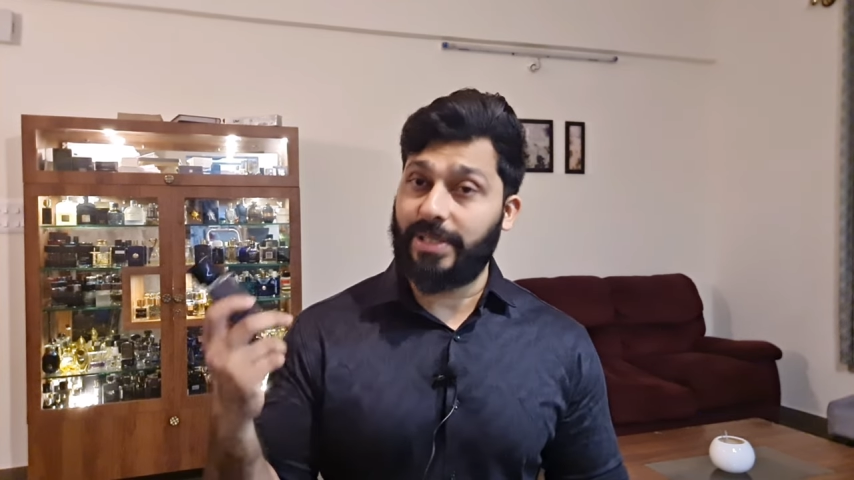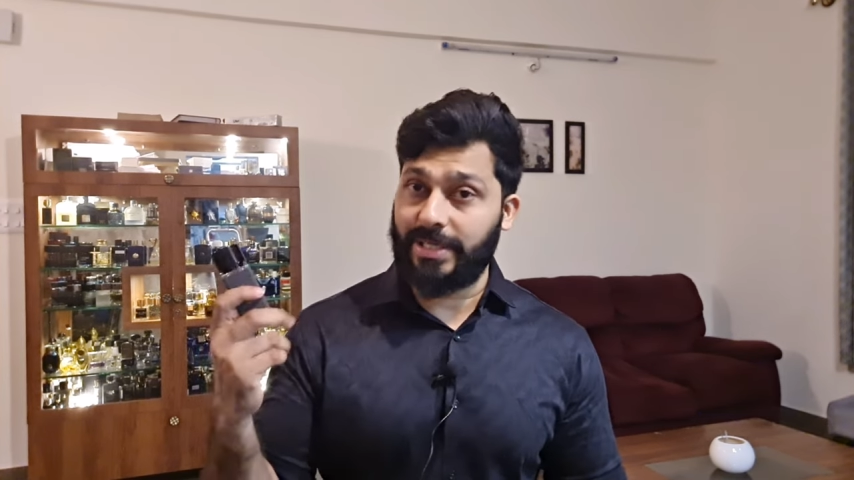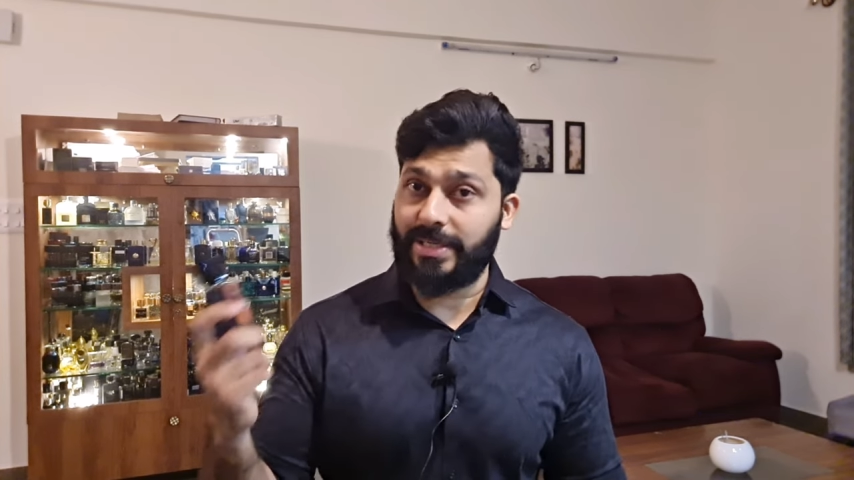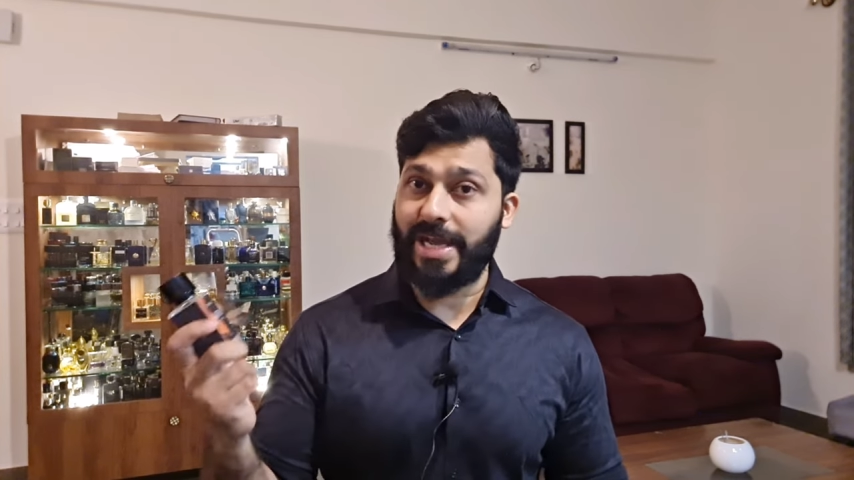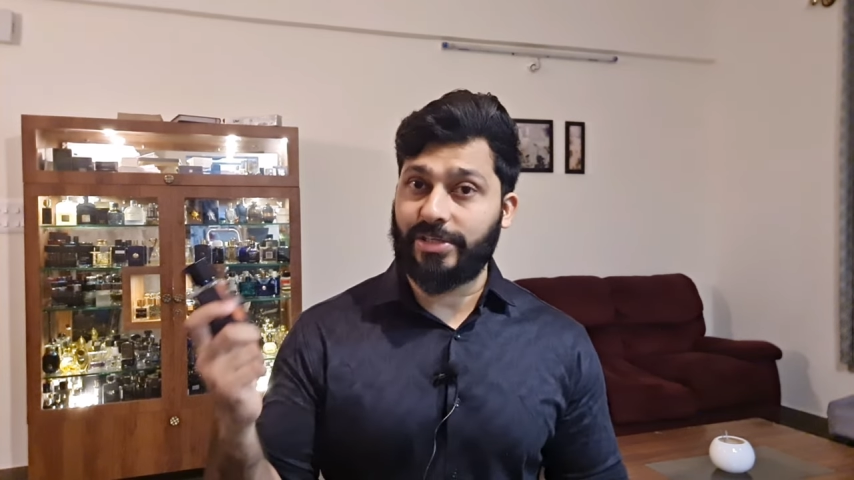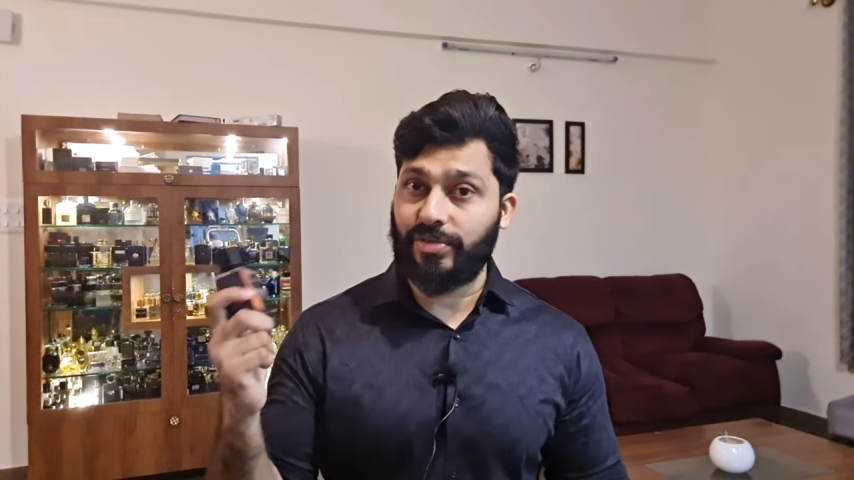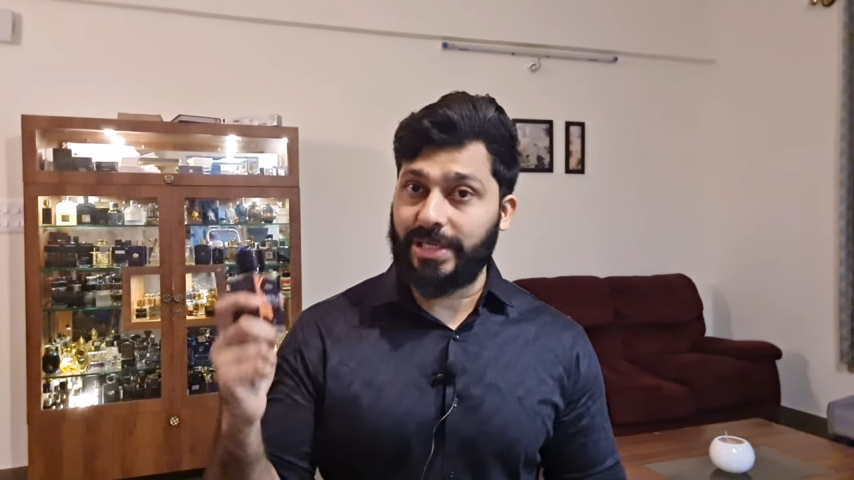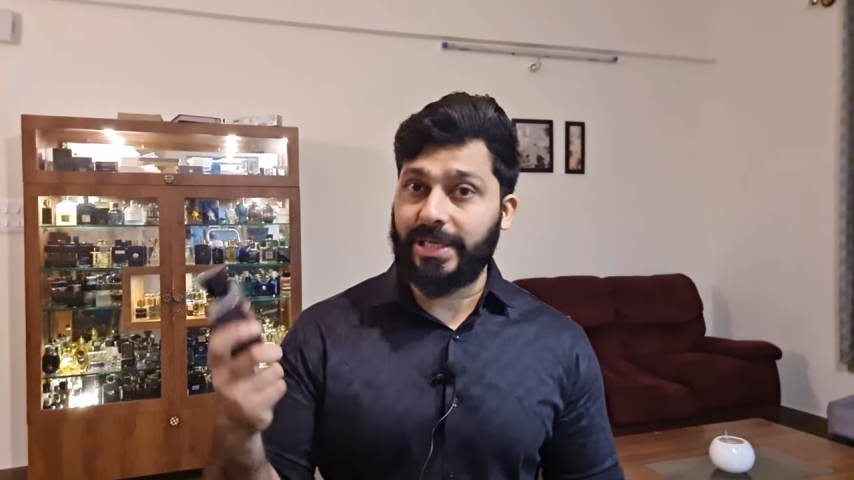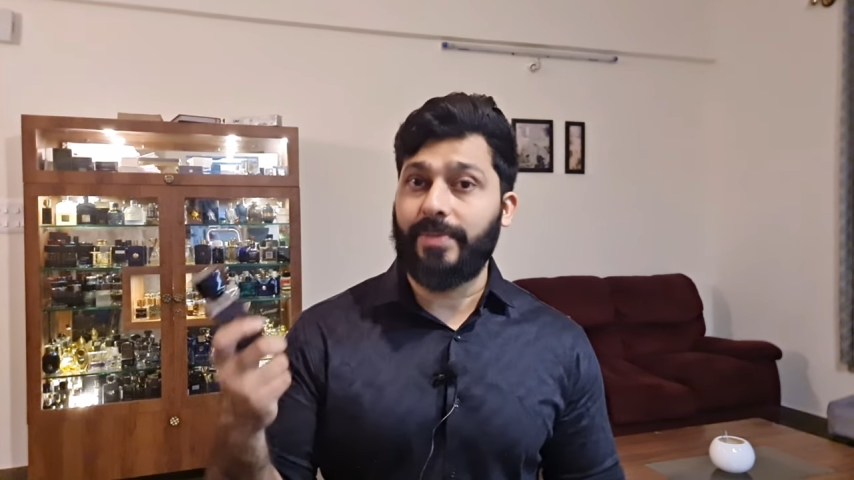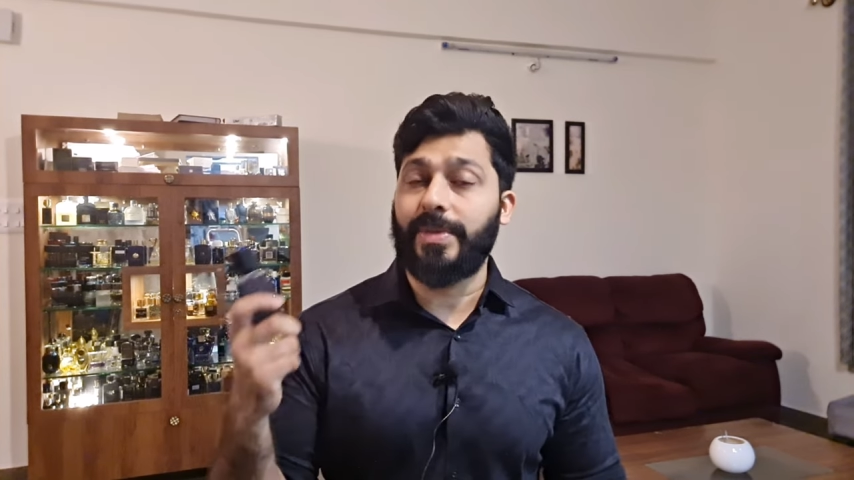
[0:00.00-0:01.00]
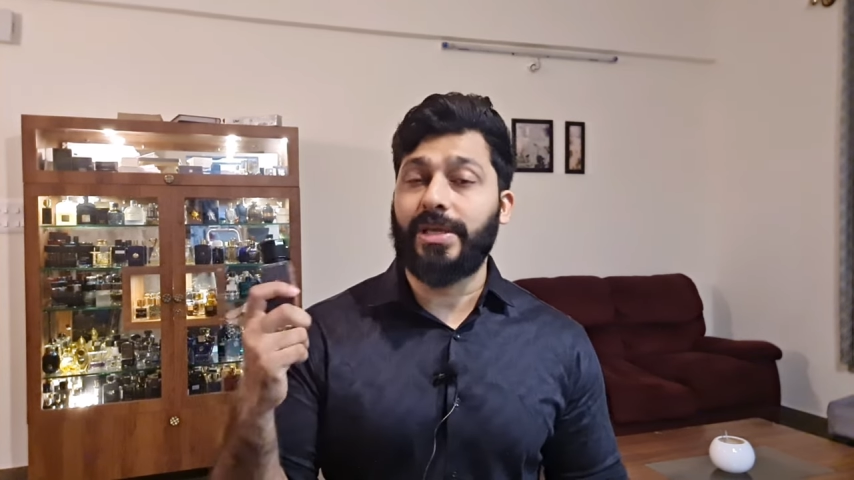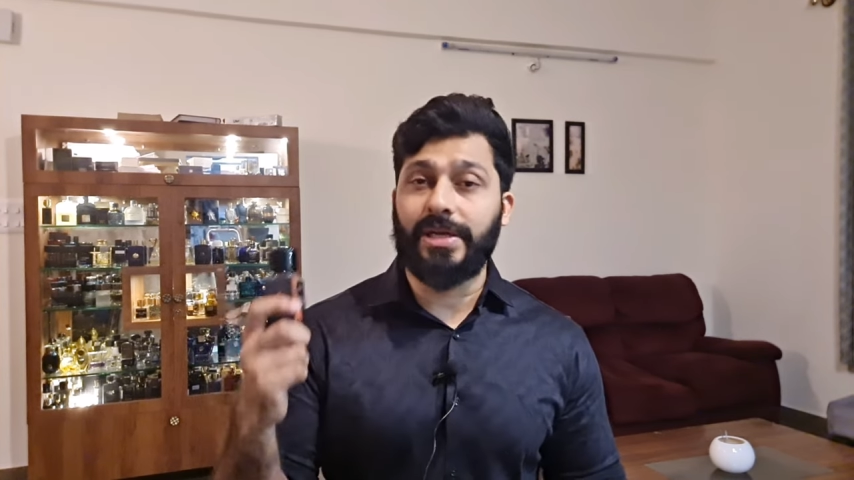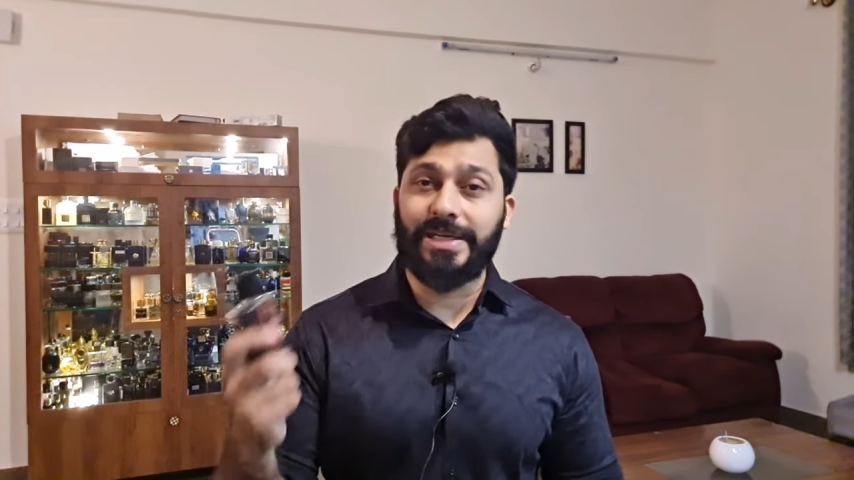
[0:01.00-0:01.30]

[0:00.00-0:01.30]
but it actually gave me